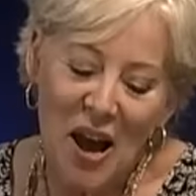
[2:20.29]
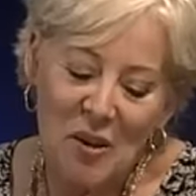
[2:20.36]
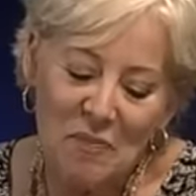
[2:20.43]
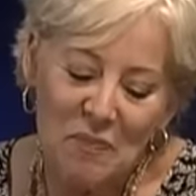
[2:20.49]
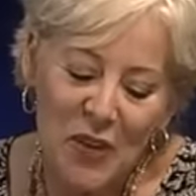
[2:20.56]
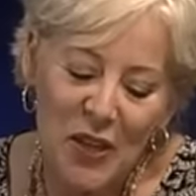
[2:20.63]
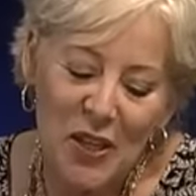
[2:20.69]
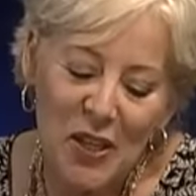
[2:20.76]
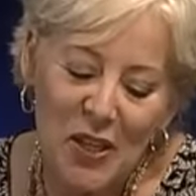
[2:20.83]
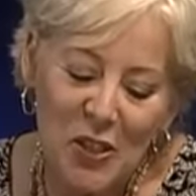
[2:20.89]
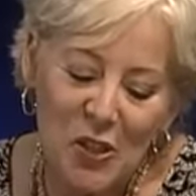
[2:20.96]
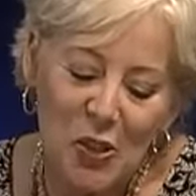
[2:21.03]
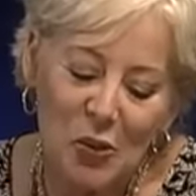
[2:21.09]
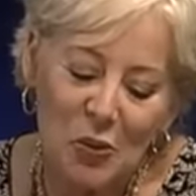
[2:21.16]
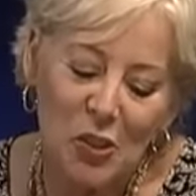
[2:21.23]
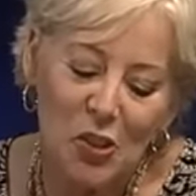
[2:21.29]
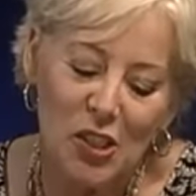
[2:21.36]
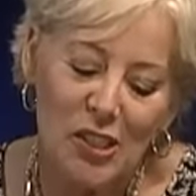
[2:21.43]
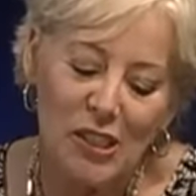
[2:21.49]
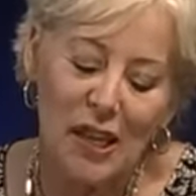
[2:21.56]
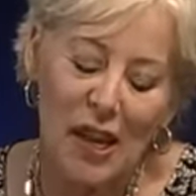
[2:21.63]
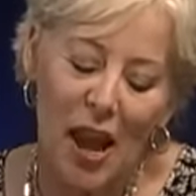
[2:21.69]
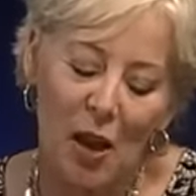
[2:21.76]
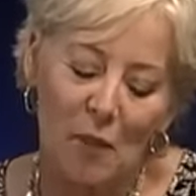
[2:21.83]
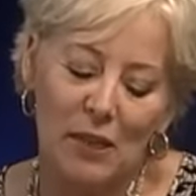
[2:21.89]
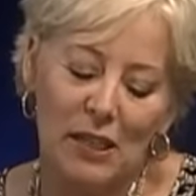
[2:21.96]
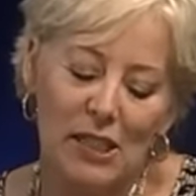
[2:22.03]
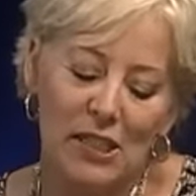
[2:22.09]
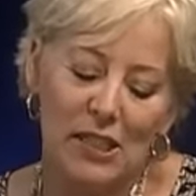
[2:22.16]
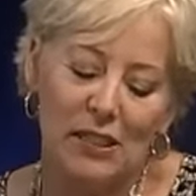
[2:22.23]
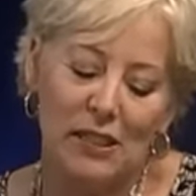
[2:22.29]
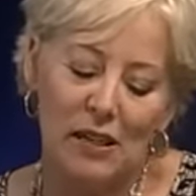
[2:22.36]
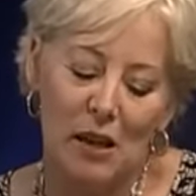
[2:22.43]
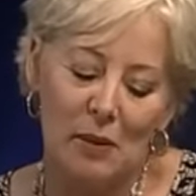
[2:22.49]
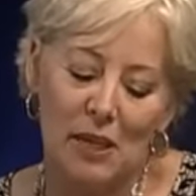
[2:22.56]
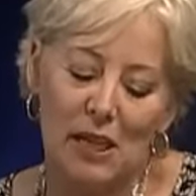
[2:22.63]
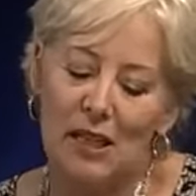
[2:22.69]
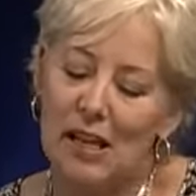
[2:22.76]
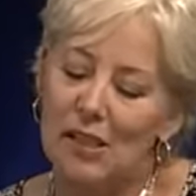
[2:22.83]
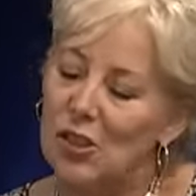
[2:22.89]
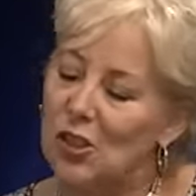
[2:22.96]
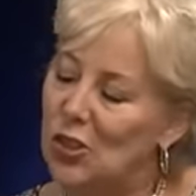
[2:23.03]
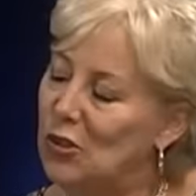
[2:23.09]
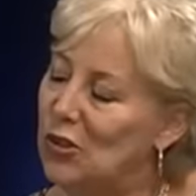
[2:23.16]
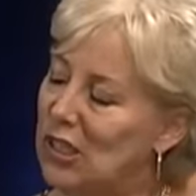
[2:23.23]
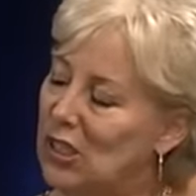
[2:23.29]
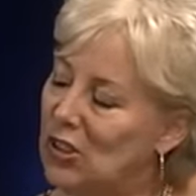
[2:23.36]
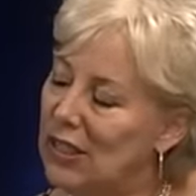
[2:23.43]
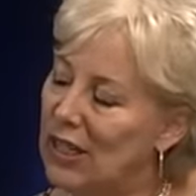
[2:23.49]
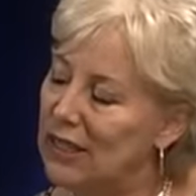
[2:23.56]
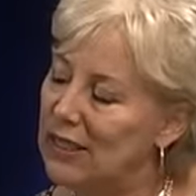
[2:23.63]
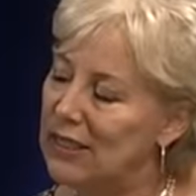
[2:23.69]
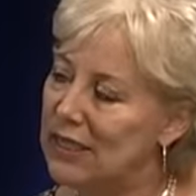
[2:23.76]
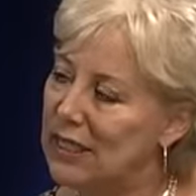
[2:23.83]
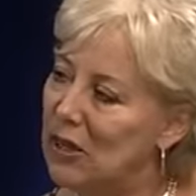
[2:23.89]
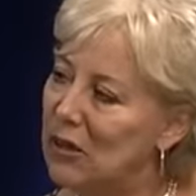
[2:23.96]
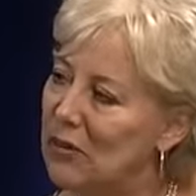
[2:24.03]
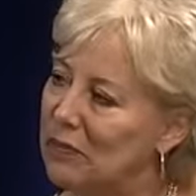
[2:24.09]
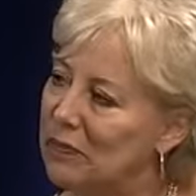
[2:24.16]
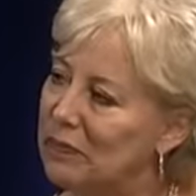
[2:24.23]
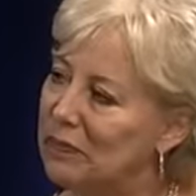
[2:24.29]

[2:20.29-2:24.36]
um, so, Jessica, how many how many classes do you teach at Annandale?